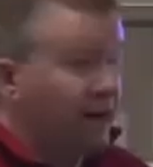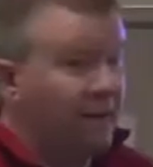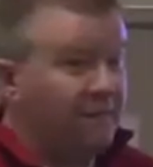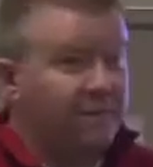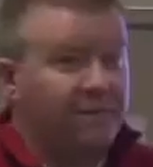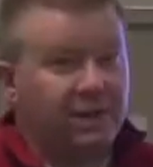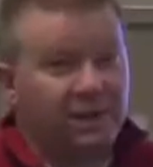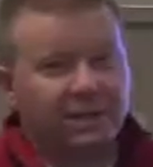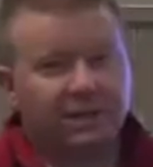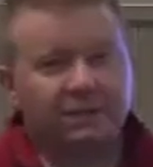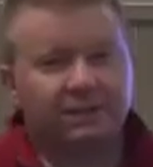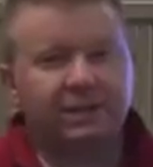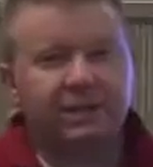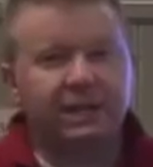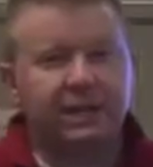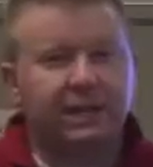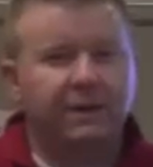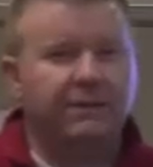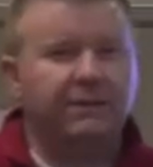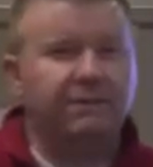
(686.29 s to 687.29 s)

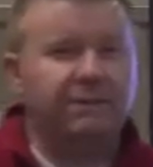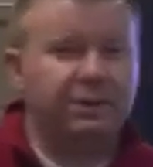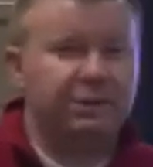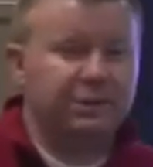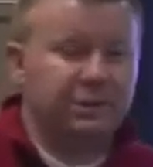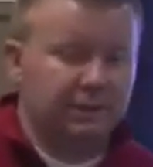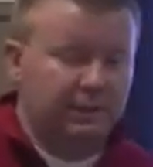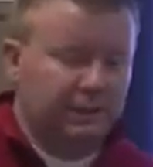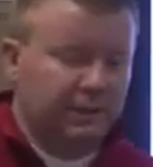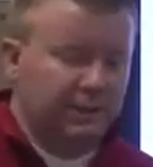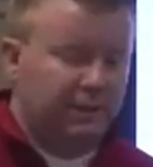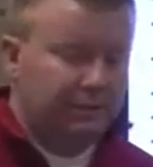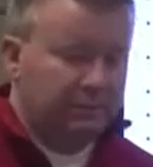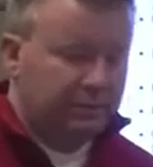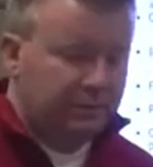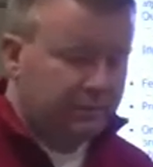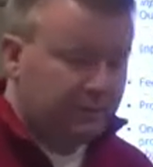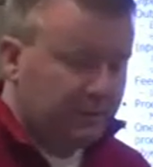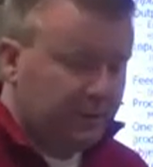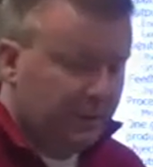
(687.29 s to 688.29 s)
effectively and efficiently,
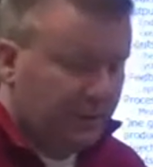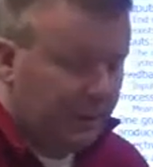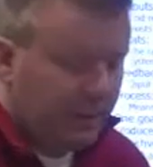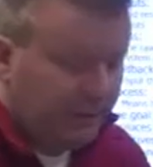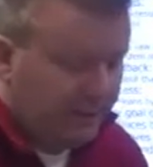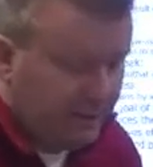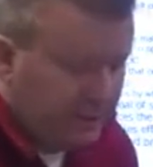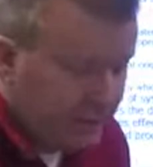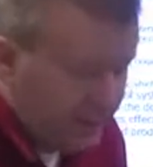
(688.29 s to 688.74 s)
okay?